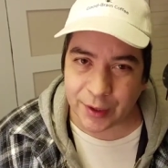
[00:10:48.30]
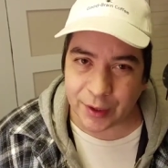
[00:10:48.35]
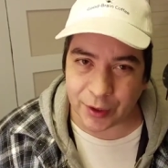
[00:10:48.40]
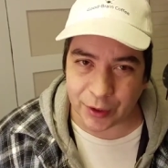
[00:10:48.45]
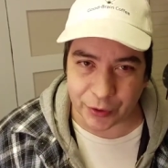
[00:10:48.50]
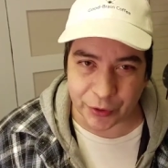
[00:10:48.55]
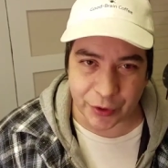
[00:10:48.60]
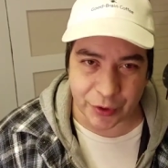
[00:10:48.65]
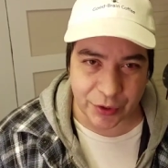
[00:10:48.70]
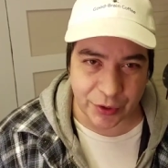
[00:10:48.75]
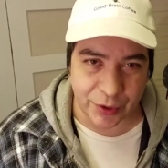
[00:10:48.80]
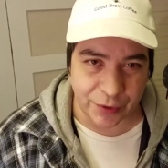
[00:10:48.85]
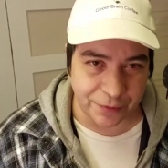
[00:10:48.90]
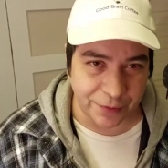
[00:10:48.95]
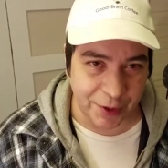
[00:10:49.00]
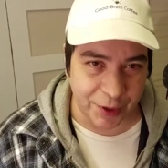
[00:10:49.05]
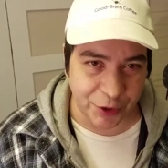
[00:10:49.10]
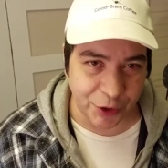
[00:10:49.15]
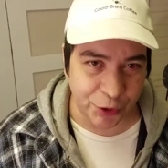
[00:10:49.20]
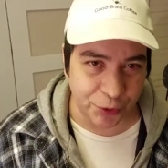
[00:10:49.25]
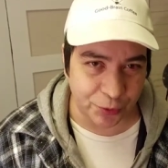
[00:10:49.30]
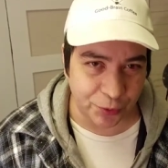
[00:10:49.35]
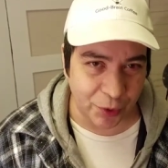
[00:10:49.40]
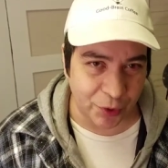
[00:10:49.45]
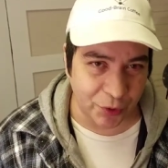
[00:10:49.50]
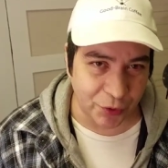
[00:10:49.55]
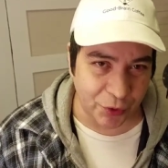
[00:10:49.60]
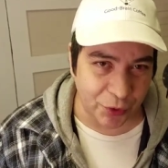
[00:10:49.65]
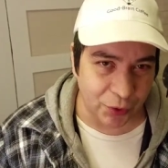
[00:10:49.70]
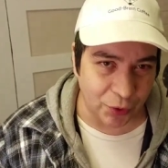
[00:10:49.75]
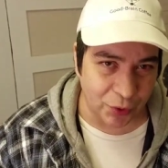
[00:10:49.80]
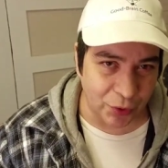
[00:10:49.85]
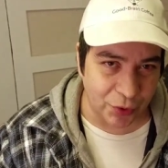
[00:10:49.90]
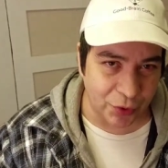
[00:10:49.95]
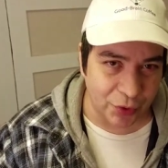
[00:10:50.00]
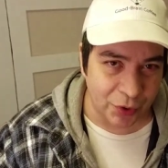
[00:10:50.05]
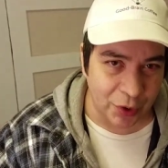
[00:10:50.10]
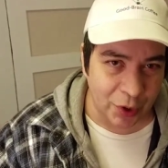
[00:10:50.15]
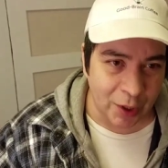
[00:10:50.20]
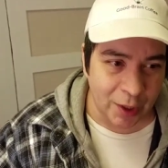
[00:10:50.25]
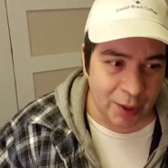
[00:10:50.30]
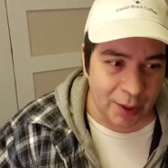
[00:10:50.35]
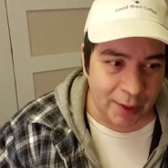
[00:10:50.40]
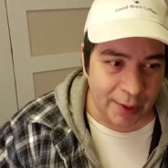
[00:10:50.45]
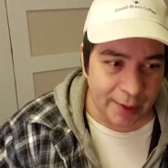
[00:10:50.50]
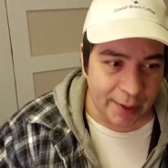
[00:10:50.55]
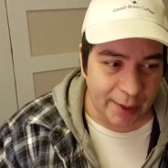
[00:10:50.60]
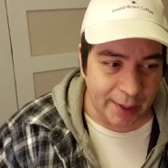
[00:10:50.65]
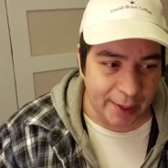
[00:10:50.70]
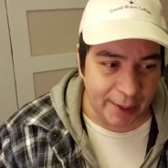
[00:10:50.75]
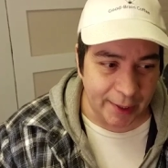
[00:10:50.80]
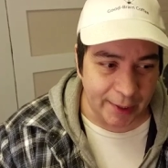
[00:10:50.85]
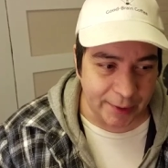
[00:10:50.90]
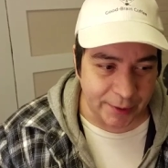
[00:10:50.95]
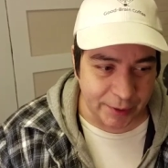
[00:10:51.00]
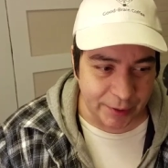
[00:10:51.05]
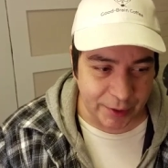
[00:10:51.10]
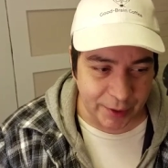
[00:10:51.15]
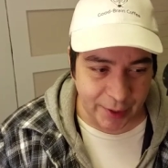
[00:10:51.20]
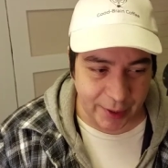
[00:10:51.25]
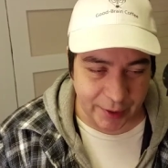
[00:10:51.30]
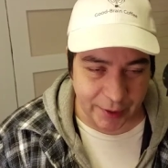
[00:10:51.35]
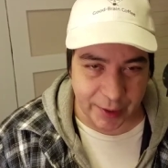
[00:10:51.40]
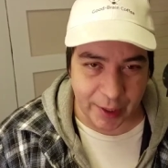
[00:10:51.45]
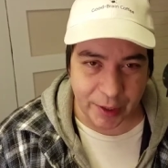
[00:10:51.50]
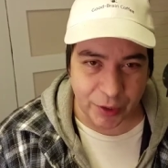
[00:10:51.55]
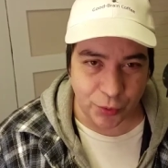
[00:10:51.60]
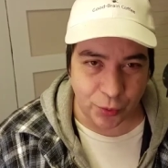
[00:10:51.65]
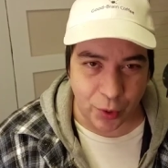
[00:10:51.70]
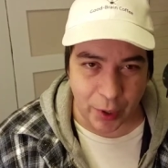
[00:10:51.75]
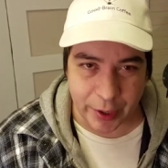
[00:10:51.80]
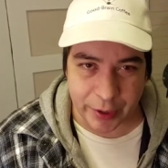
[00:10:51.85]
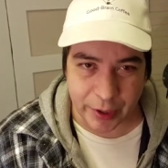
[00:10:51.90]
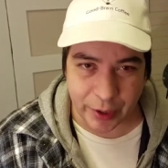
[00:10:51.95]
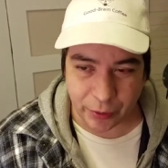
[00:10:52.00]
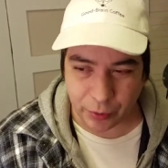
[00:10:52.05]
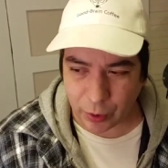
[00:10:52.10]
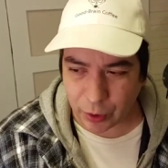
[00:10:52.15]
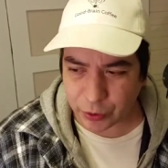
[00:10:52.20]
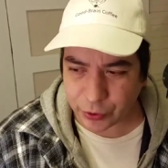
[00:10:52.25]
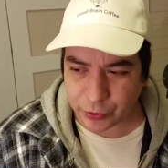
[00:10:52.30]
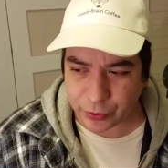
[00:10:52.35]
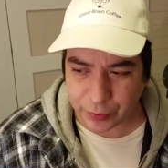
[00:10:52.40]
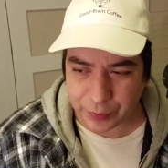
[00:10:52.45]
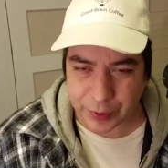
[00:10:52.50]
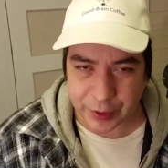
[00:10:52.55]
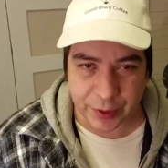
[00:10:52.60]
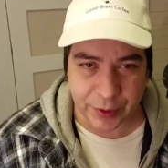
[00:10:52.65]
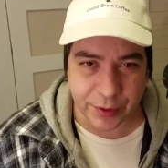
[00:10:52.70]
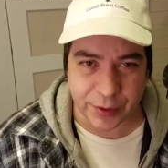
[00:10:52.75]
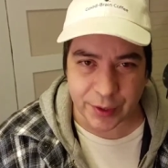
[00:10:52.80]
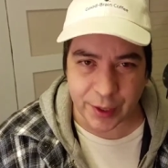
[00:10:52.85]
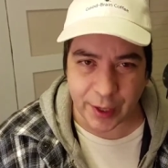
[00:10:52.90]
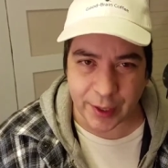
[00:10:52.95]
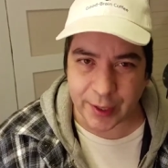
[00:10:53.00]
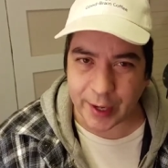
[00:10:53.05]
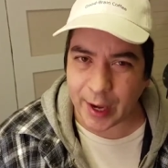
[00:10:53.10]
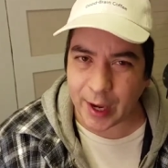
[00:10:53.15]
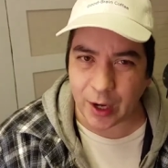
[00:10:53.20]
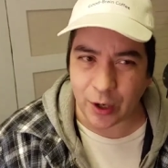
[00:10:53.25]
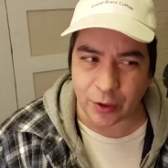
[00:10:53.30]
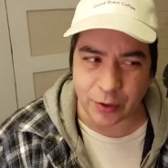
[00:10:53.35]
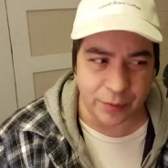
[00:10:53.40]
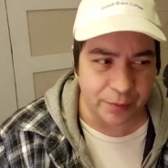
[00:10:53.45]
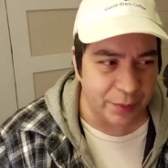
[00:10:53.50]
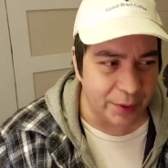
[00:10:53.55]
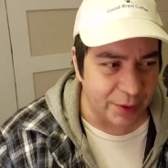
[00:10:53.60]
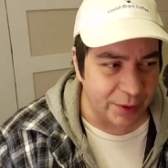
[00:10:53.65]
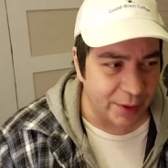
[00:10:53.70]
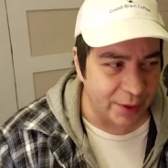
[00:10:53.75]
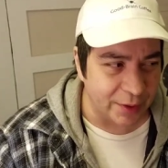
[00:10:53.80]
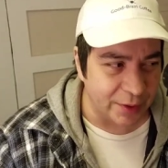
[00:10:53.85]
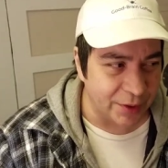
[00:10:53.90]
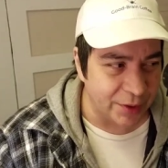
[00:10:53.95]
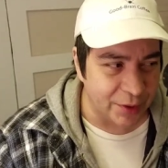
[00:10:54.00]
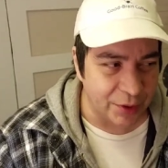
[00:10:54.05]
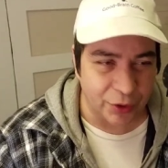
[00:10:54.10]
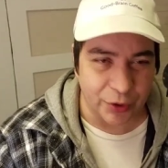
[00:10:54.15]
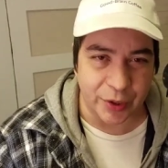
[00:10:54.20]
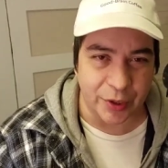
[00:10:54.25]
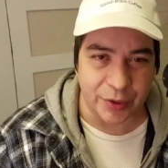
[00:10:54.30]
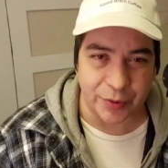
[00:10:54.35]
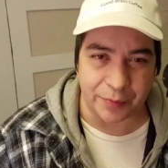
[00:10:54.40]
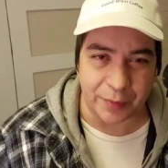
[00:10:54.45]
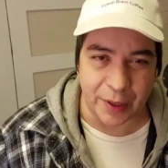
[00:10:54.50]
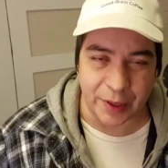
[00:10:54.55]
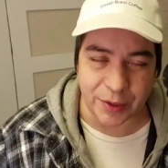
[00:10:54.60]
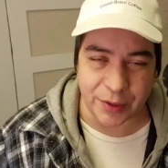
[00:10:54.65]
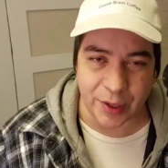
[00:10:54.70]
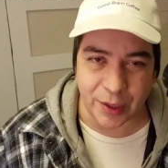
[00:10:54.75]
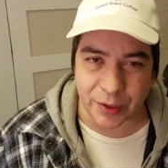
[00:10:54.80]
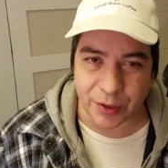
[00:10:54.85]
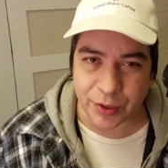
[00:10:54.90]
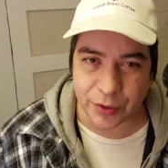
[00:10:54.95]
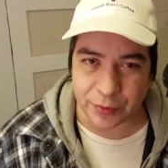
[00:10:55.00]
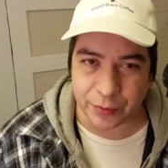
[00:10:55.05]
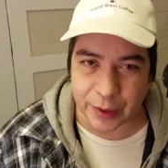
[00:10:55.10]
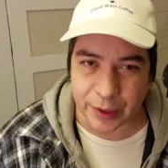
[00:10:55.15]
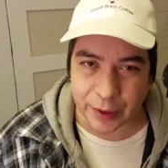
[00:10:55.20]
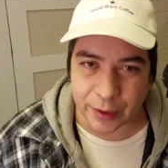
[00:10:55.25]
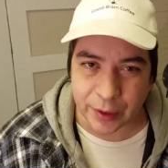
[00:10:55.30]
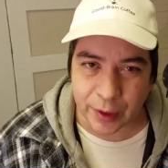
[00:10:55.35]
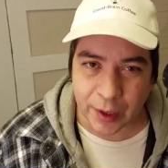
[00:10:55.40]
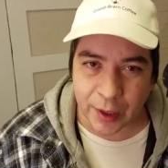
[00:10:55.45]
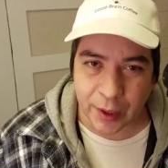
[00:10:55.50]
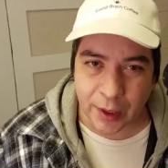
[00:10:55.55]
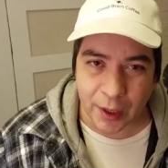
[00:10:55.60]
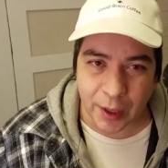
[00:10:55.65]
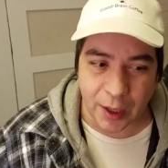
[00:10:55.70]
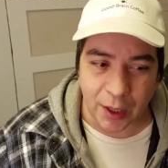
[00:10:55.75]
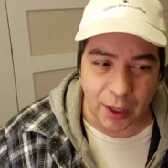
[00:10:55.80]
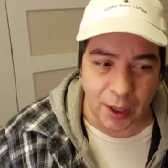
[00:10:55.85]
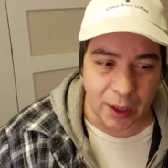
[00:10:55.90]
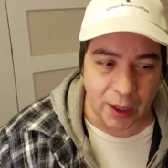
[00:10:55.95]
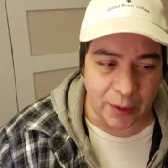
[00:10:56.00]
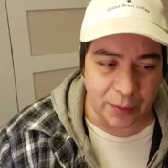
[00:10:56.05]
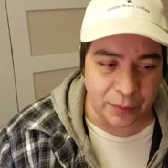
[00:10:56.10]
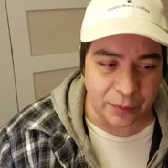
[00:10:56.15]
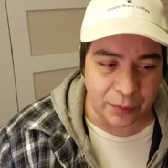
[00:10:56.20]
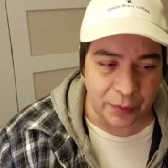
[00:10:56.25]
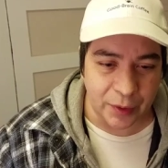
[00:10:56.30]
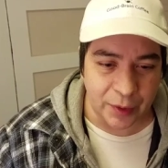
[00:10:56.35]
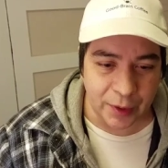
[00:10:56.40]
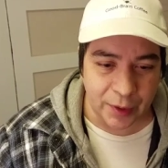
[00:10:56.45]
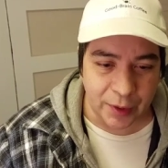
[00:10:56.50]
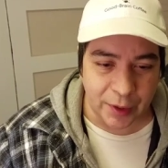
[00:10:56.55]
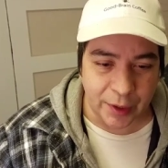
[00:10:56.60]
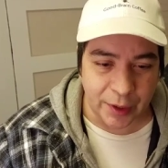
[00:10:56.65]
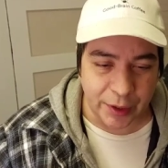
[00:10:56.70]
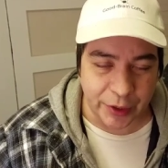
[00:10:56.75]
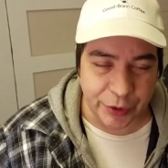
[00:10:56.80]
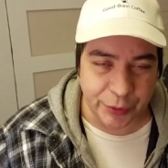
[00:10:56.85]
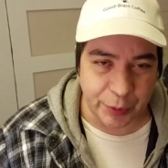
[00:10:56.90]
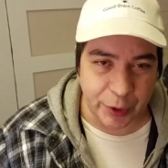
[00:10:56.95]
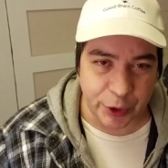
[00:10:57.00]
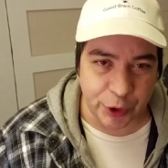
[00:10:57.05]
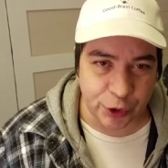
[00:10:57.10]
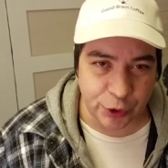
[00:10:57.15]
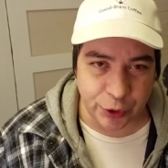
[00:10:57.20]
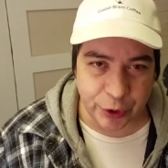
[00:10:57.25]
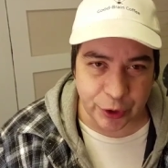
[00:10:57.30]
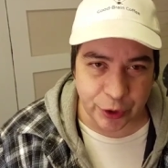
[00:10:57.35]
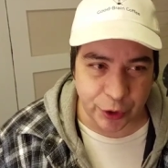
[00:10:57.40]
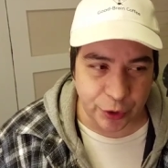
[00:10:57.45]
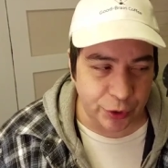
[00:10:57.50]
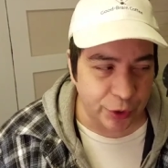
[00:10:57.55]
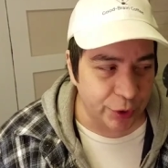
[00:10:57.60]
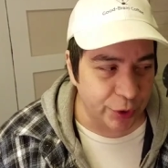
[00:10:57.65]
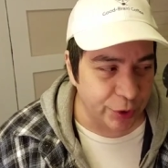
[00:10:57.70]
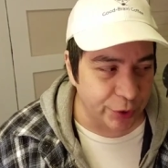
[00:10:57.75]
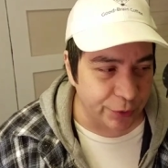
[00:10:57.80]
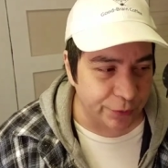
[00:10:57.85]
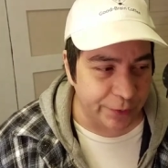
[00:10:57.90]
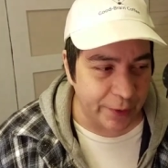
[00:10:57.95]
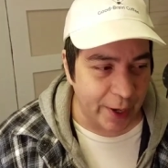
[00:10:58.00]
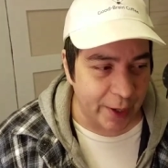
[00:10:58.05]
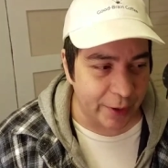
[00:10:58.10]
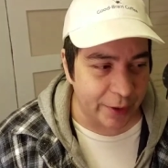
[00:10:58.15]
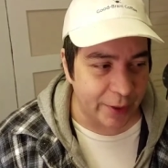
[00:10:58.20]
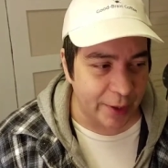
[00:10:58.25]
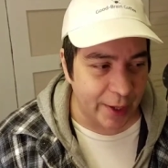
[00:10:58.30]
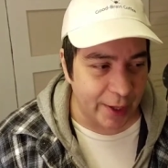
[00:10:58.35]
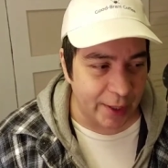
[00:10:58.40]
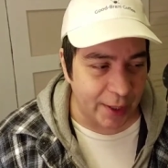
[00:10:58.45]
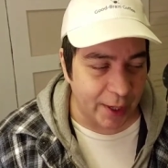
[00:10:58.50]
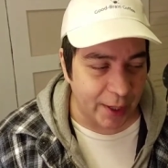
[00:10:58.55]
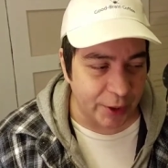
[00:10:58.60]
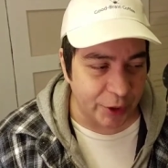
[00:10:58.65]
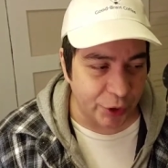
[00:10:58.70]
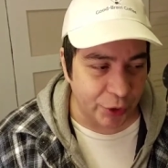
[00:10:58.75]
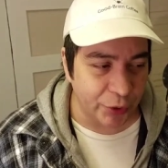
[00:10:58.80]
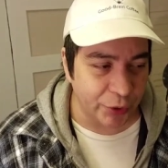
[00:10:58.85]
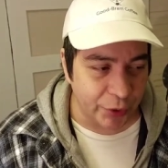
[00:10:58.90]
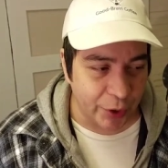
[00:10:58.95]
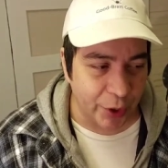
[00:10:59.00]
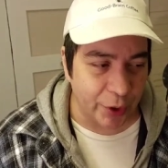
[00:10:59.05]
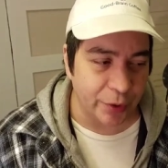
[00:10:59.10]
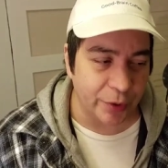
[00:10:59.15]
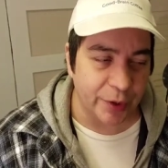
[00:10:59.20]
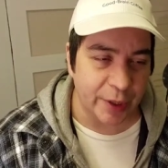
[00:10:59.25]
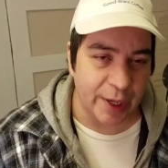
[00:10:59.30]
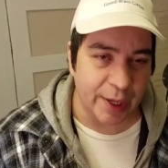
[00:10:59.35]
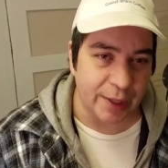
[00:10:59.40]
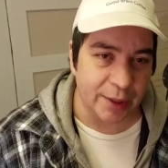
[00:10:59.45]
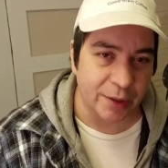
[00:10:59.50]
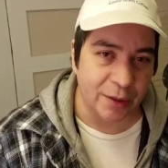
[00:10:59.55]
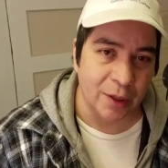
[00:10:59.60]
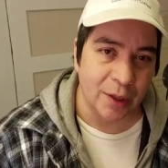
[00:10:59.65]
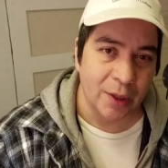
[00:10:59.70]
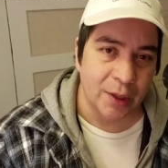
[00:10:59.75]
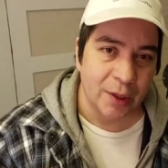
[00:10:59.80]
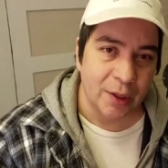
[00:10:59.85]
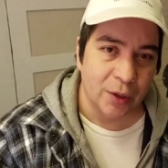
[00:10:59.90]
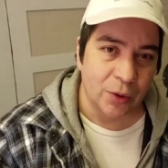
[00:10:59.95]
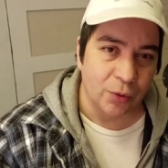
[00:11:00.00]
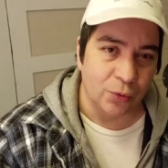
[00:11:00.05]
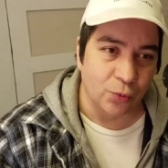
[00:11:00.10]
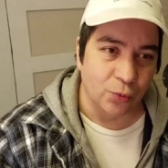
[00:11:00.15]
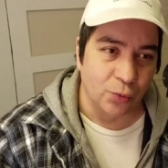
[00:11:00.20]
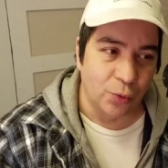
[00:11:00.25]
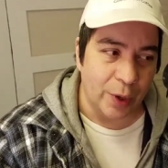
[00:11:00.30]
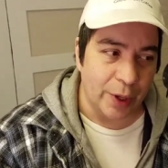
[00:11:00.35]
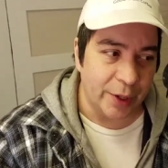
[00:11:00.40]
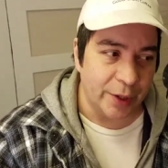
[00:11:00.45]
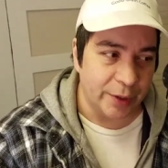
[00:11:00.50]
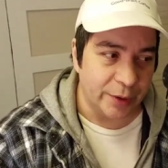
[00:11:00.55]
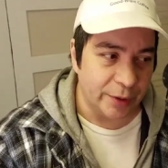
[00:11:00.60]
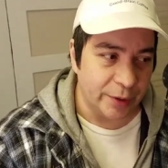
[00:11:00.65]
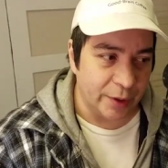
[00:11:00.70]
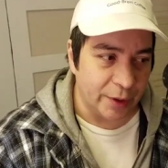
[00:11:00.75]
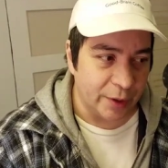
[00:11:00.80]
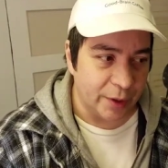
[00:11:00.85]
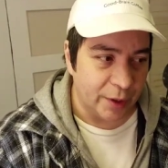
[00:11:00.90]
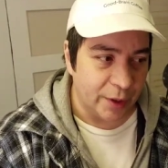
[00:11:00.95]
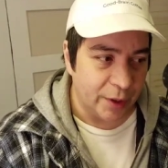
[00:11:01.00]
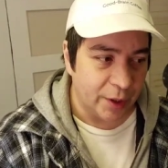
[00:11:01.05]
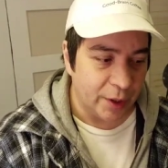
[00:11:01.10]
on these convection roasters, and and that's why they roast from the inside out, but that still doesn't make sense to me. Um, especially due to the fact that I do know that when